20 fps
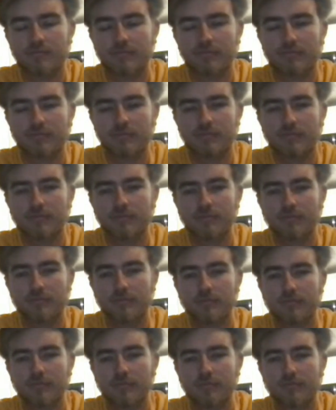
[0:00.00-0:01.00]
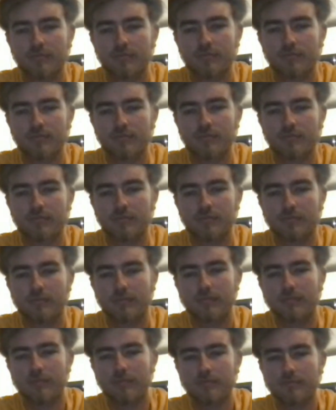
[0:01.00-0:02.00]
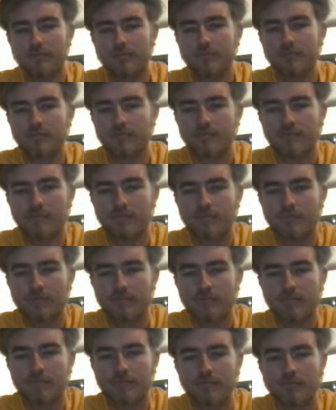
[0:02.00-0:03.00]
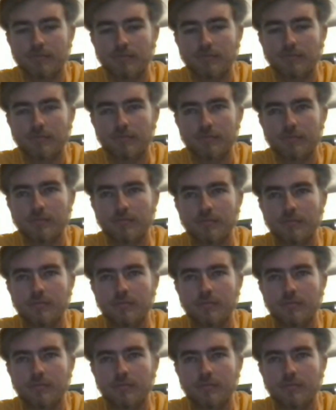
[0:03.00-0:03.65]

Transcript: The person shown says nothing.